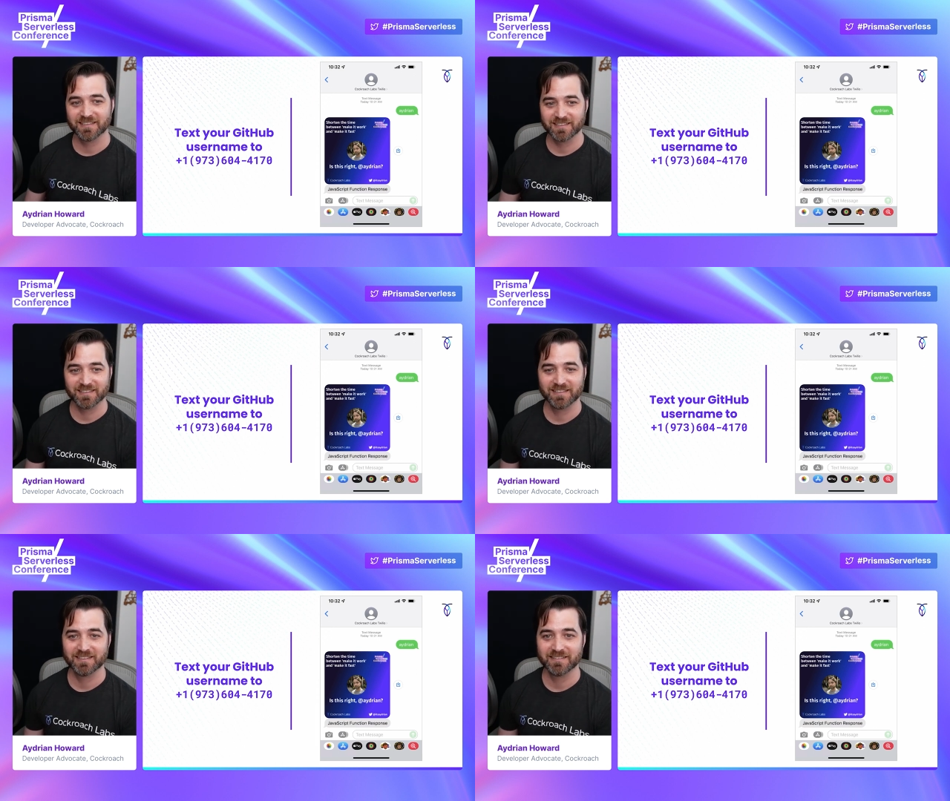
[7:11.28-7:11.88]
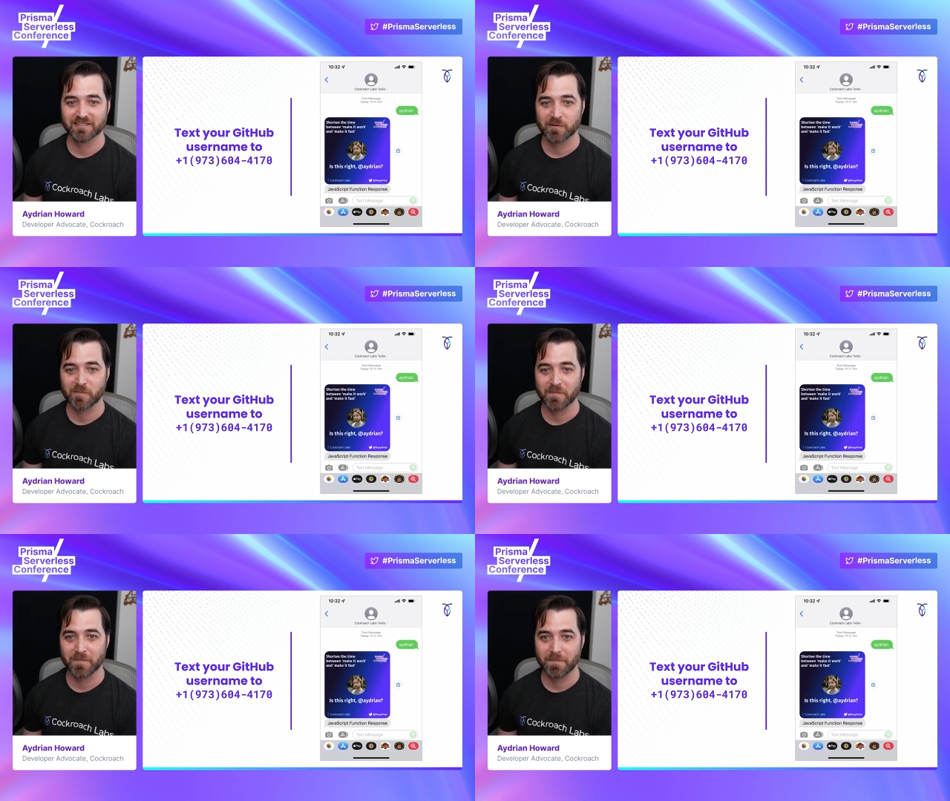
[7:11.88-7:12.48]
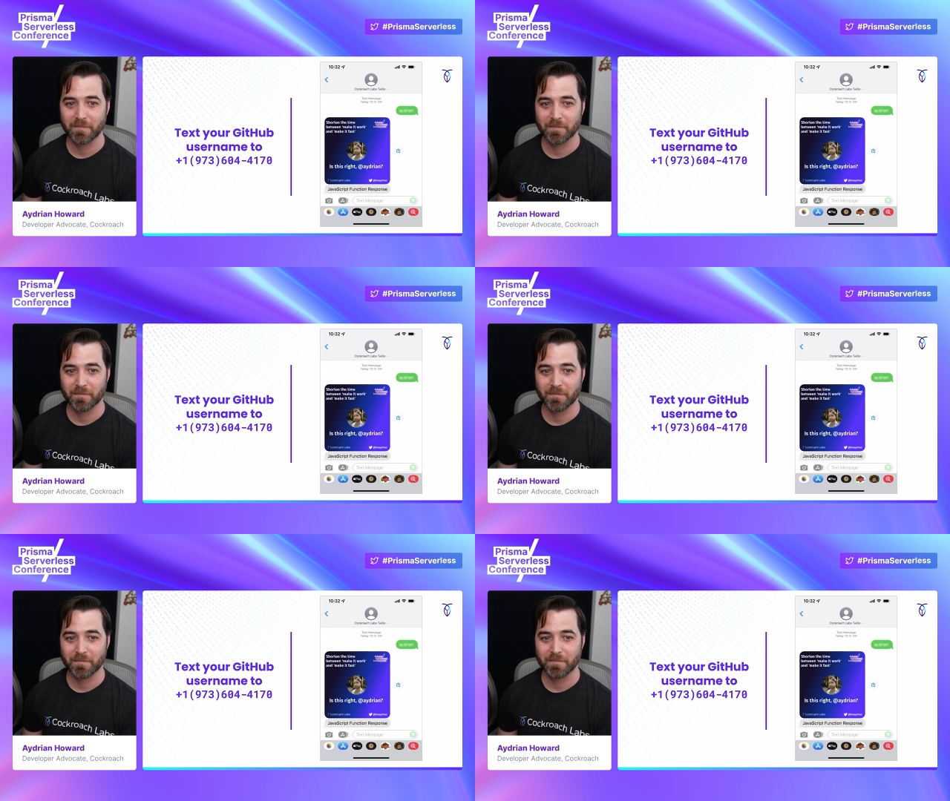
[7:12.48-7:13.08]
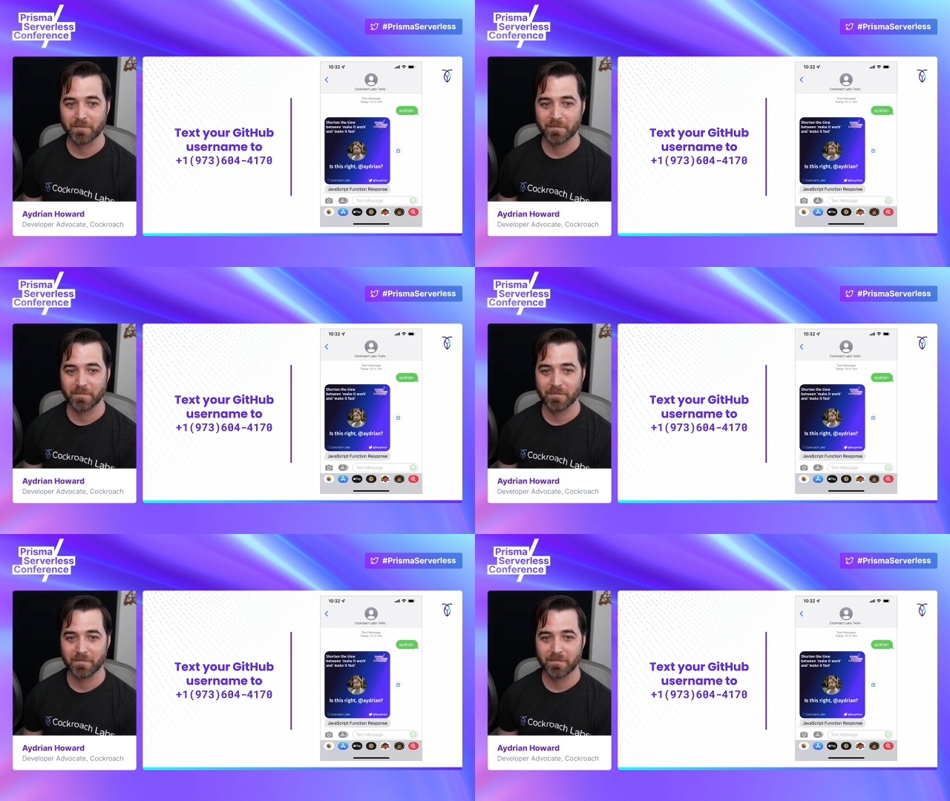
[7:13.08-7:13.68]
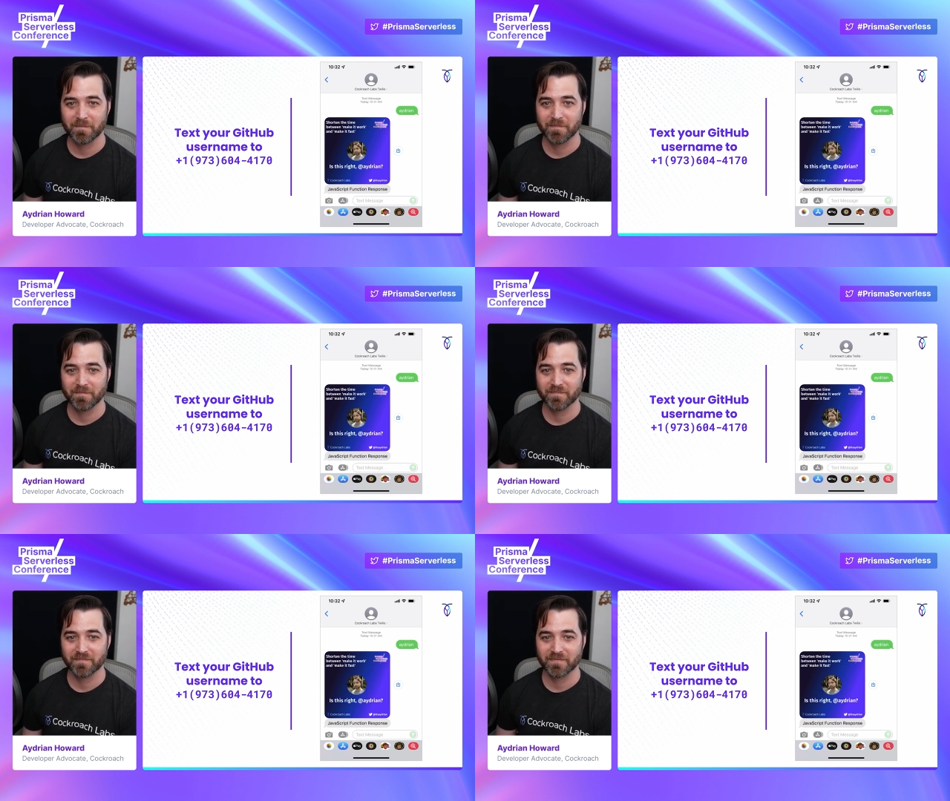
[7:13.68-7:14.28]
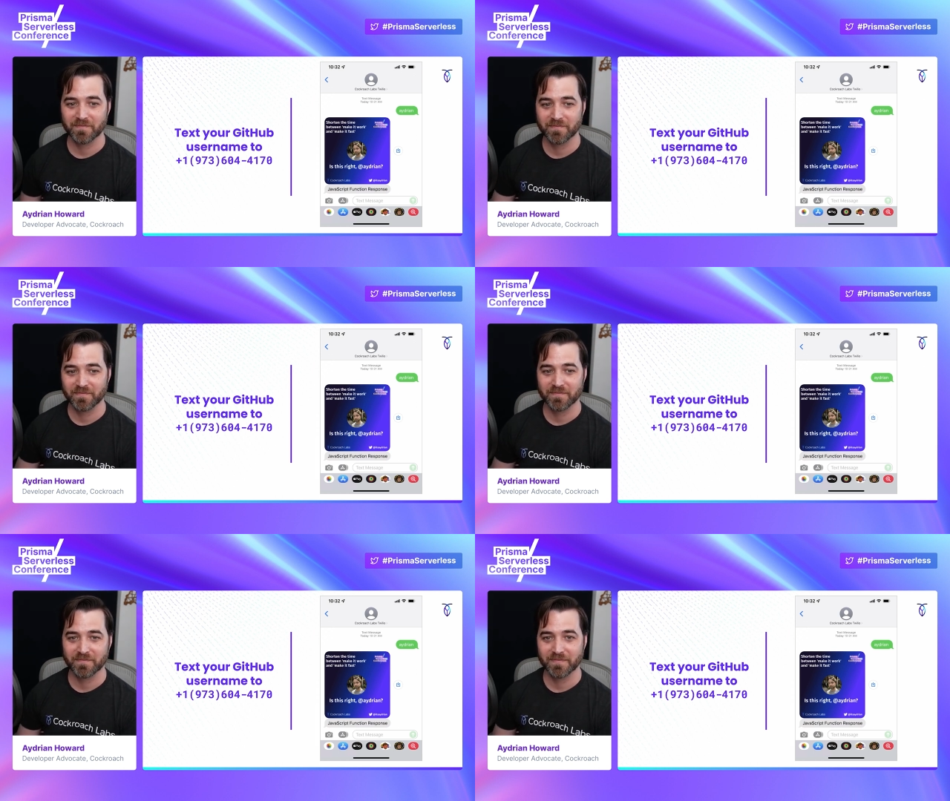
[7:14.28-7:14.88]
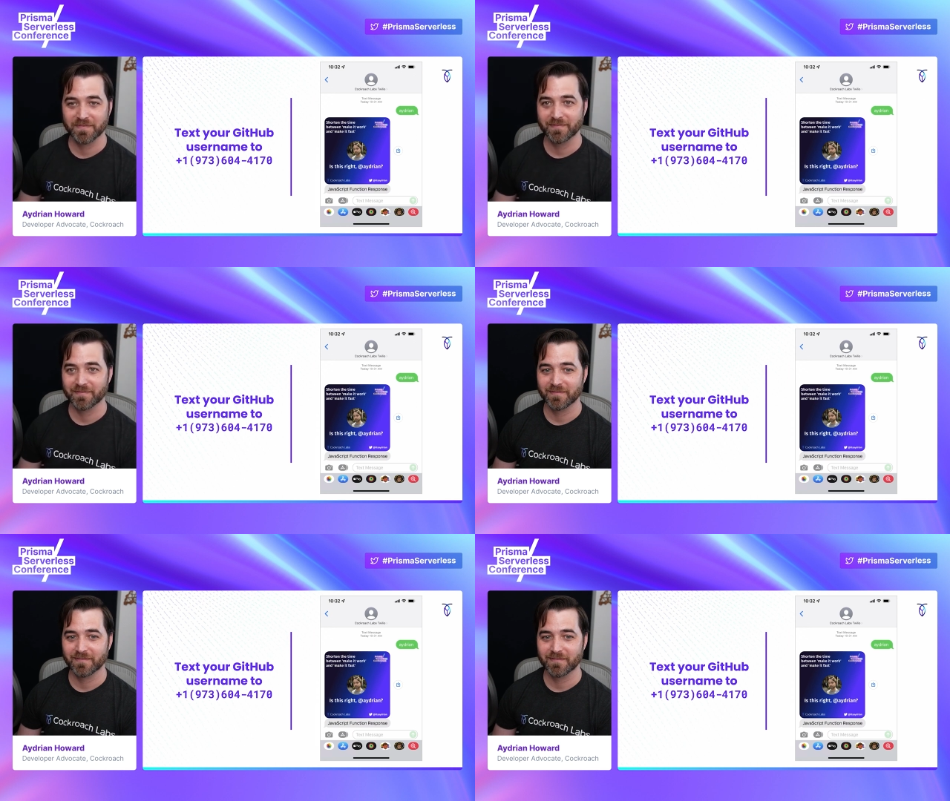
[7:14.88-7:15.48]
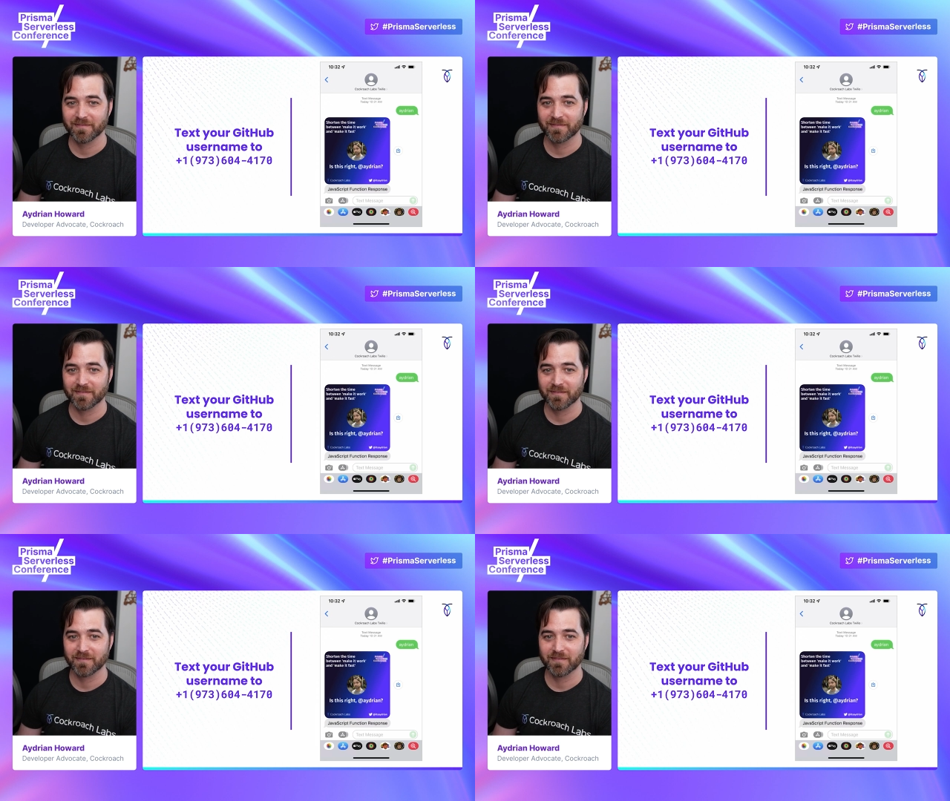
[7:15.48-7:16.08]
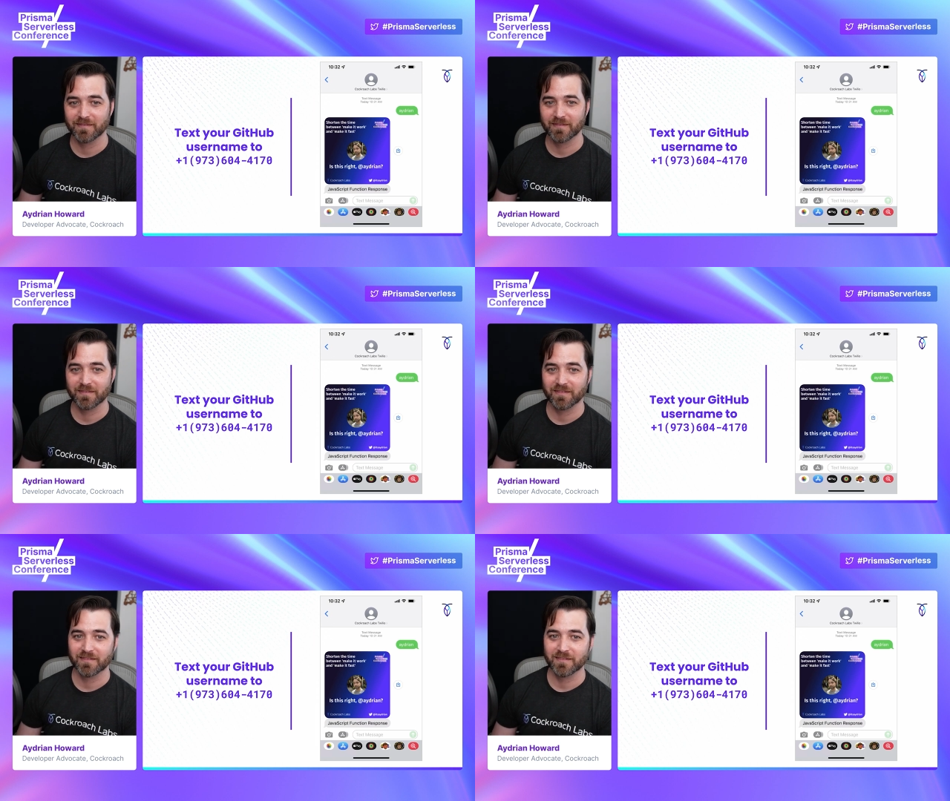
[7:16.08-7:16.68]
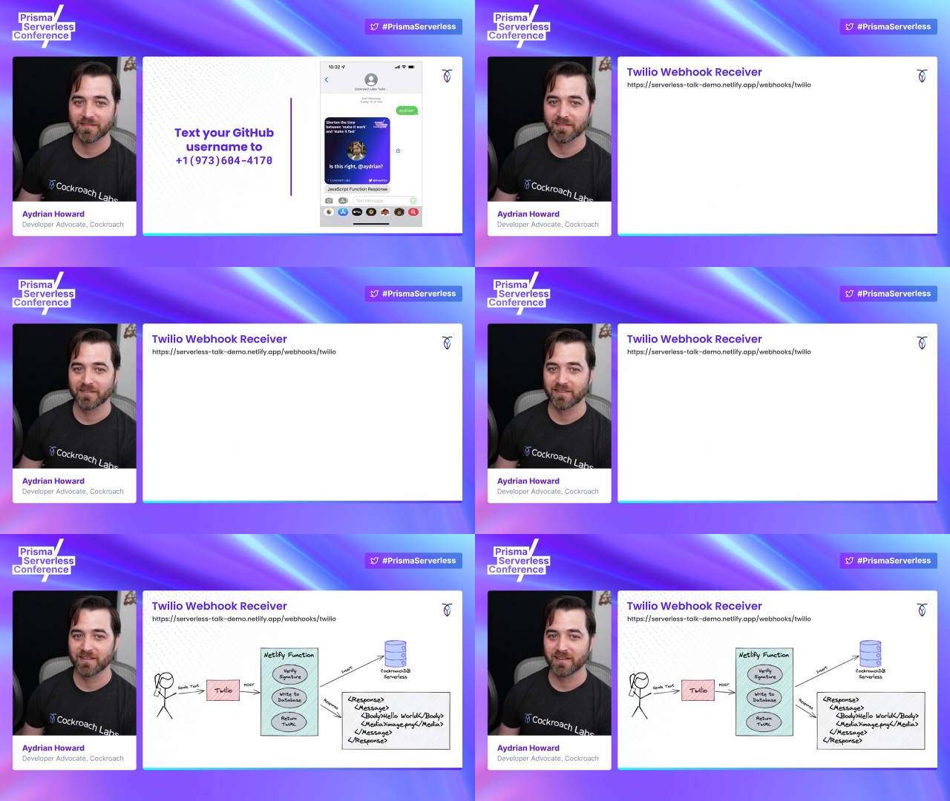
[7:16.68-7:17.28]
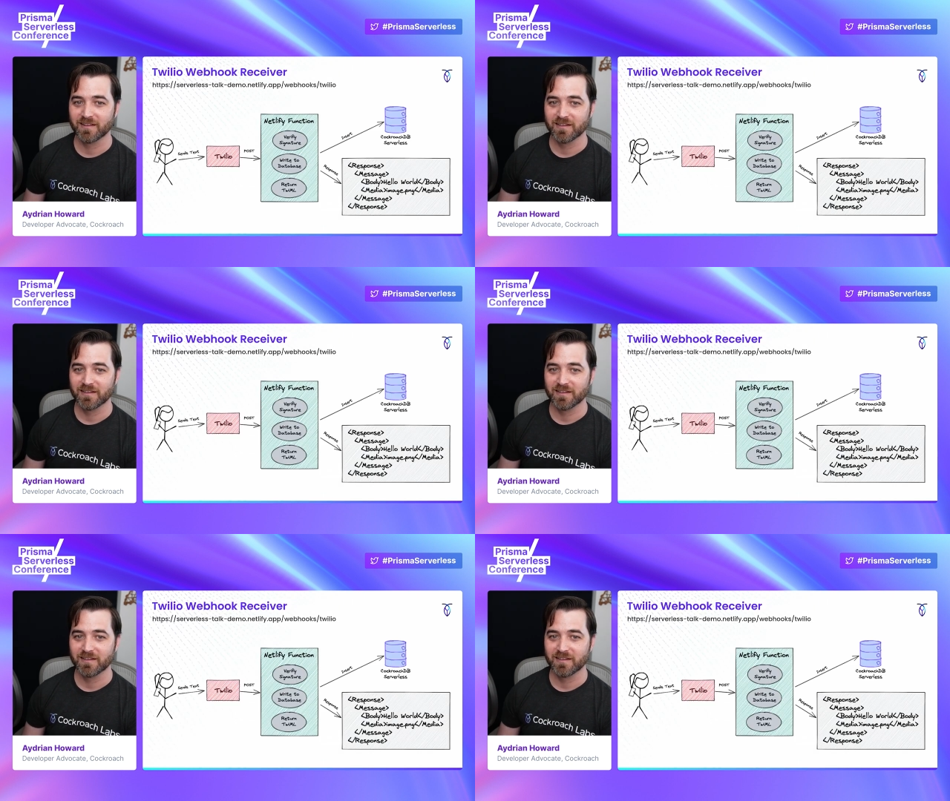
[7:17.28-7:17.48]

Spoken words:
Nothing is said.